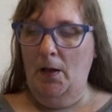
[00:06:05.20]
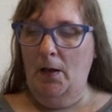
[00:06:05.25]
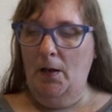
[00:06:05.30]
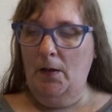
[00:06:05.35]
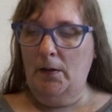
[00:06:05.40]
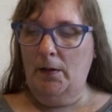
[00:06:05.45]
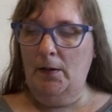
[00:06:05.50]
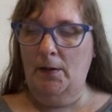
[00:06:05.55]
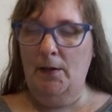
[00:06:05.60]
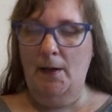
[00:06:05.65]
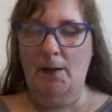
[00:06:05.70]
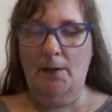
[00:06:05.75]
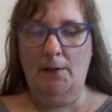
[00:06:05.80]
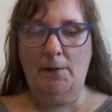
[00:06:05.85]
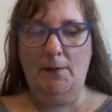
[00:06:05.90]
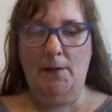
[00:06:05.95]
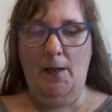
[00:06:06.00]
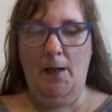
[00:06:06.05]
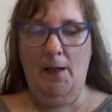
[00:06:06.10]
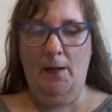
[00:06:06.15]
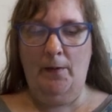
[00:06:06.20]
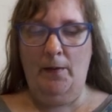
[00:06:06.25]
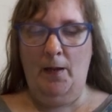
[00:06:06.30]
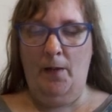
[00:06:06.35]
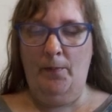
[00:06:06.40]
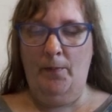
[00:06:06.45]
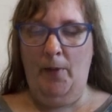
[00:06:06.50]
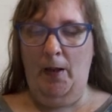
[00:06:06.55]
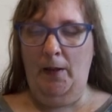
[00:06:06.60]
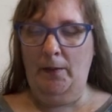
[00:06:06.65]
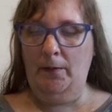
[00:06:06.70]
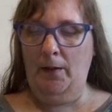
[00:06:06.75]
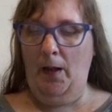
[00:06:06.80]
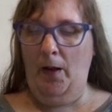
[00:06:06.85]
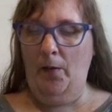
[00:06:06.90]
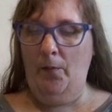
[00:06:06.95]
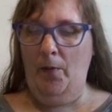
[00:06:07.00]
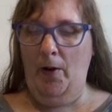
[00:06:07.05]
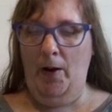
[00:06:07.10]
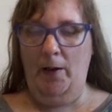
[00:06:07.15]
The next day they made
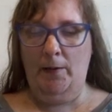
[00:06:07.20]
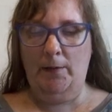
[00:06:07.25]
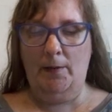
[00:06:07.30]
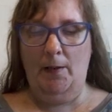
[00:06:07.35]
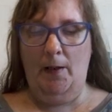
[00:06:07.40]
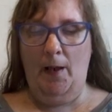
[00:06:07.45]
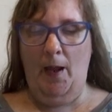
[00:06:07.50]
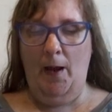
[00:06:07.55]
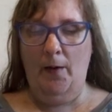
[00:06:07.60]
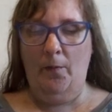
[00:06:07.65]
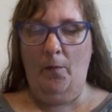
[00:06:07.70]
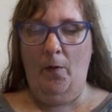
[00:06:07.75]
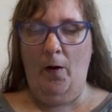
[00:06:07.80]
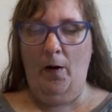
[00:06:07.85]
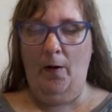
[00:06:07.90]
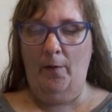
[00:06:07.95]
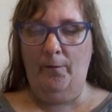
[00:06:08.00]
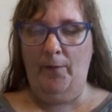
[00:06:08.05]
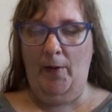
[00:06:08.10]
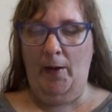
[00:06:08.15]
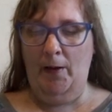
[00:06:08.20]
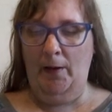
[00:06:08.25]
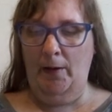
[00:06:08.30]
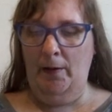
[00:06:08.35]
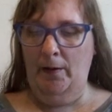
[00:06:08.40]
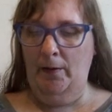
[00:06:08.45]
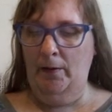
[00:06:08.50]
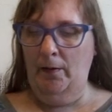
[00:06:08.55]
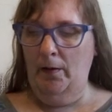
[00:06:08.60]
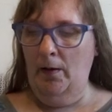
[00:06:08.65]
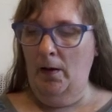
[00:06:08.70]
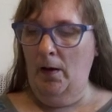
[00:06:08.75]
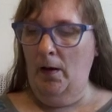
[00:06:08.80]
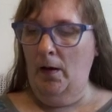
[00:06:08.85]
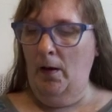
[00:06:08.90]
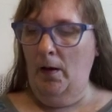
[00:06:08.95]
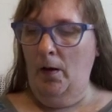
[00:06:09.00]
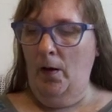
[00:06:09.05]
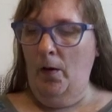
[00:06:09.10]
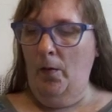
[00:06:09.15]
their way to Lightwater Valley.
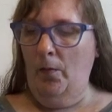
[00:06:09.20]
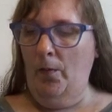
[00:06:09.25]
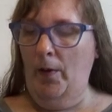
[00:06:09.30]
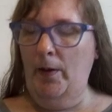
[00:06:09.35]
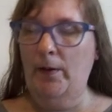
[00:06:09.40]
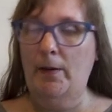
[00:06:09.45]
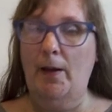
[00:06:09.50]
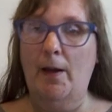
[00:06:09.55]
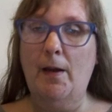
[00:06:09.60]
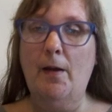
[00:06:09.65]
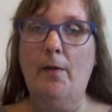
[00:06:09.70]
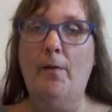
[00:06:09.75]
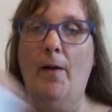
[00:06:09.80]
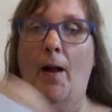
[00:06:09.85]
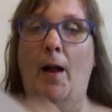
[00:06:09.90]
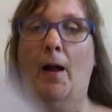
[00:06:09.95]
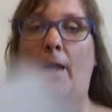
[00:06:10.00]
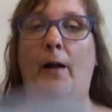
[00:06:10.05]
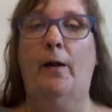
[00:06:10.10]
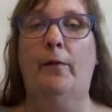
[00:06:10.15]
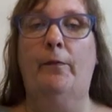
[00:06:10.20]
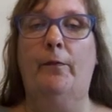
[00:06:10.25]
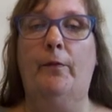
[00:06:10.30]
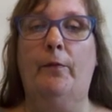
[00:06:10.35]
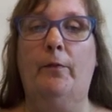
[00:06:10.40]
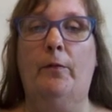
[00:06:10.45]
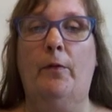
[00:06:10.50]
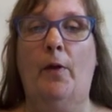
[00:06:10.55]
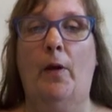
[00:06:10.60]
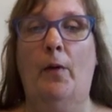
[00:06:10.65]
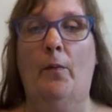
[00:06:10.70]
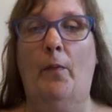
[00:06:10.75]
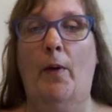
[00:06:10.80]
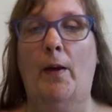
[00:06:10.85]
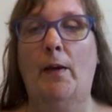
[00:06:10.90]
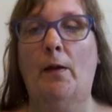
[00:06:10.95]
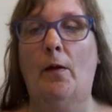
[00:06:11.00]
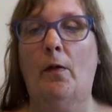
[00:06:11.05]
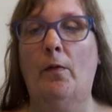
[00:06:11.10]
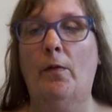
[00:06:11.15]
When they arrived, they
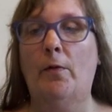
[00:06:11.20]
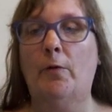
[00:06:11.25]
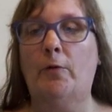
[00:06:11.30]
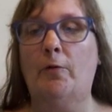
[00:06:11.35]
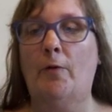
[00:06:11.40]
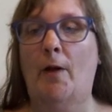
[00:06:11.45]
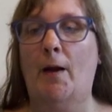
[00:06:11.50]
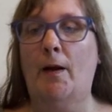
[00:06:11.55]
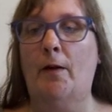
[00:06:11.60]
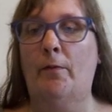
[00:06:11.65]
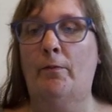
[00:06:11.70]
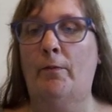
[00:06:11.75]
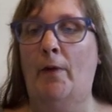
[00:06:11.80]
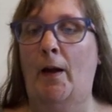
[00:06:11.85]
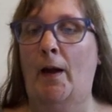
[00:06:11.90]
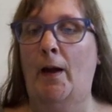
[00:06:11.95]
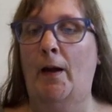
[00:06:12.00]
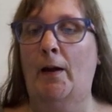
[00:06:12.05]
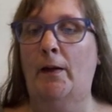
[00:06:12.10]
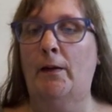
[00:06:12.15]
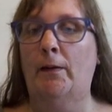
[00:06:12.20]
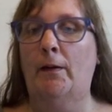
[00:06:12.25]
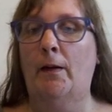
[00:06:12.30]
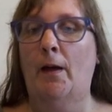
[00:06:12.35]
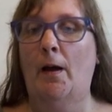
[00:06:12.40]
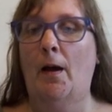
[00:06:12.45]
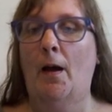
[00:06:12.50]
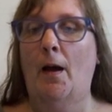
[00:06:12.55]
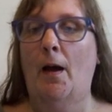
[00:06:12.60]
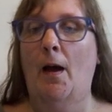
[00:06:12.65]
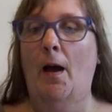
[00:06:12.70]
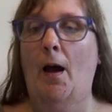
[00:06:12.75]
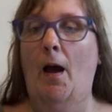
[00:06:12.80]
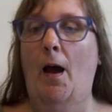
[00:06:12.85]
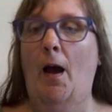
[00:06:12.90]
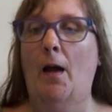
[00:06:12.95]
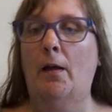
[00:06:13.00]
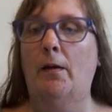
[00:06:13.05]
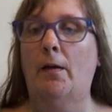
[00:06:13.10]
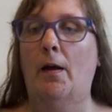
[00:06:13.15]
went on the dragon ride
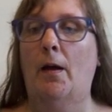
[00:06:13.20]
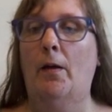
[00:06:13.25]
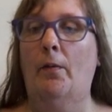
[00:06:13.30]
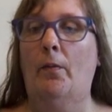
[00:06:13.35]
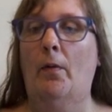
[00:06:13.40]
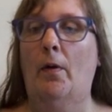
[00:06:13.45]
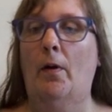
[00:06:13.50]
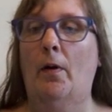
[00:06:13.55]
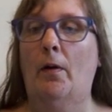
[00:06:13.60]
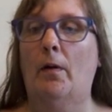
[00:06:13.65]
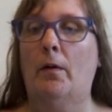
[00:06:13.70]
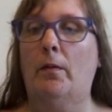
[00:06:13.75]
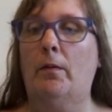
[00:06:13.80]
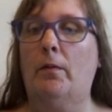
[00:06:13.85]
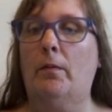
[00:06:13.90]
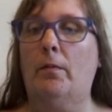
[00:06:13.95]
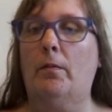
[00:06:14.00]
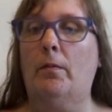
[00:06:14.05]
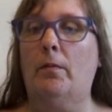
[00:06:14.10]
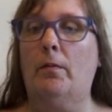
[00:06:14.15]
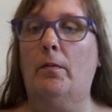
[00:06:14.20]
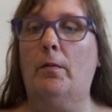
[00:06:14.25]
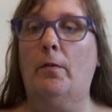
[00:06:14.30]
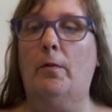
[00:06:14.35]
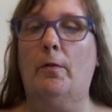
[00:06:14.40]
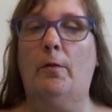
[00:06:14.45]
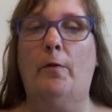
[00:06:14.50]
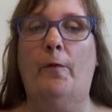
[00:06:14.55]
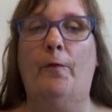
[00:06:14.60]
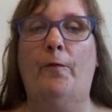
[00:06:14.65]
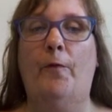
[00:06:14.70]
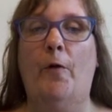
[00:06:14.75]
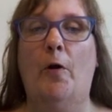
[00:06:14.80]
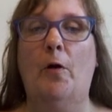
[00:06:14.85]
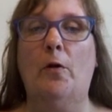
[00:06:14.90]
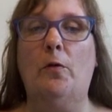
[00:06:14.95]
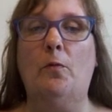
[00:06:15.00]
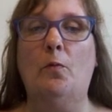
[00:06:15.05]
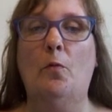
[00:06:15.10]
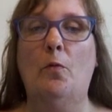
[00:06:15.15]
and they were the
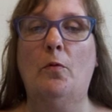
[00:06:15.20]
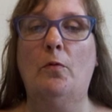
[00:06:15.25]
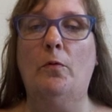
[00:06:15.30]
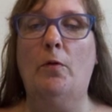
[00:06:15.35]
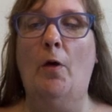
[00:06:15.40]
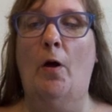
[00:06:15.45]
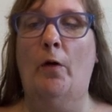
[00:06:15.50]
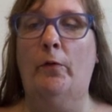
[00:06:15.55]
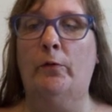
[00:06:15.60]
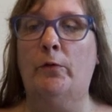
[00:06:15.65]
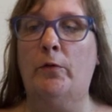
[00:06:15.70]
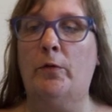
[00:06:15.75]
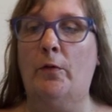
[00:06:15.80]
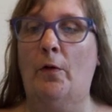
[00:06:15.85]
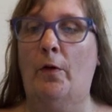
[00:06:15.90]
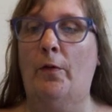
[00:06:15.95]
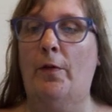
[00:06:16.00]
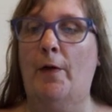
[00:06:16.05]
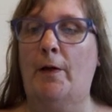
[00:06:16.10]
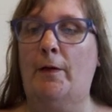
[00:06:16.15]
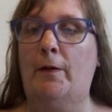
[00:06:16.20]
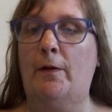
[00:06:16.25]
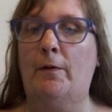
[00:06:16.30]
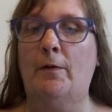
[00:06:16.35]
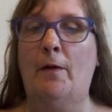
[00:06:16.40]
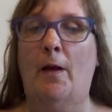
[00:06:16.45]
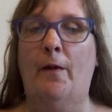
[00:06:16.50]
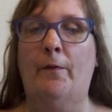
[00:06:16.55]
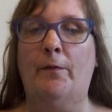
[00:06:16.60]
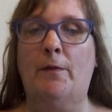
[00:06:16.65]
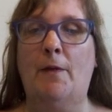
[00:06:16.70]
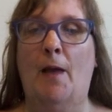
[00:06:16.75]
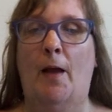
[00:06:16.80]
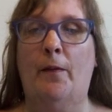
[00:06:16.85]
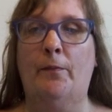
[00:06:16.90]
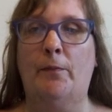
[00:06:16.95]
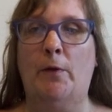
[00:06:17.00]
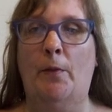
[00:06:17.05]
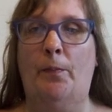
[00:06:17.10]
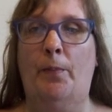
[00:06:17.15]
first ones on so they didn't have
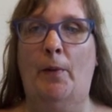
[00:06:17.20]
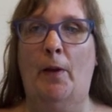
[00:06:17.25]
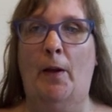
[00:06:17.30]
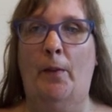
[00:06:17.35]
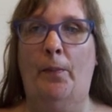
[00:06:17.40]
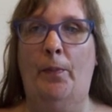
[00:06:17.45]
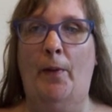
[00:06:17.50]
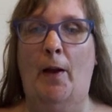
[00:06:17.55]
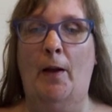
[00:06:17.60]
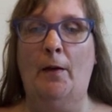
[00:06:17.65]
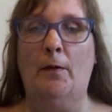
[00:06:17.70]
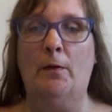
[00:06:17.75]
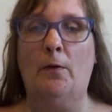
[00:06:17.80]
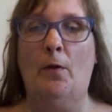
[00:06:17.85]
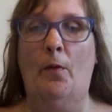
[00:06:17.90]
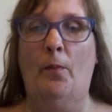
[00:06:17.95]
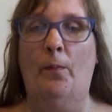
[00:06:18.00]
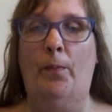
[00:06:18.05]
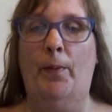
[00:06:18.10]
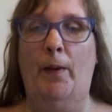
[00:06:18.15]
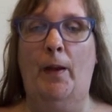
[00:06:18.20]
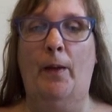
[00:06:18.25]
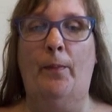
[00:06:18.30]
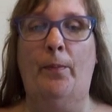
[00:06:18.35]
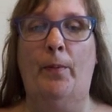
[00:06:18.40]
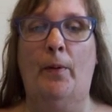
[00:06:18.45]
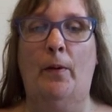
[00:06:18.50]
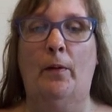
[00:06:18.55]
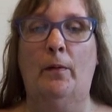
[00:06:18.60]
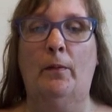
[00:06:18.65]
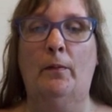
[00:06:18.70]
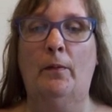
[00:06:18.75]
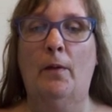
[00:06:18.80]
time to play pranks on people.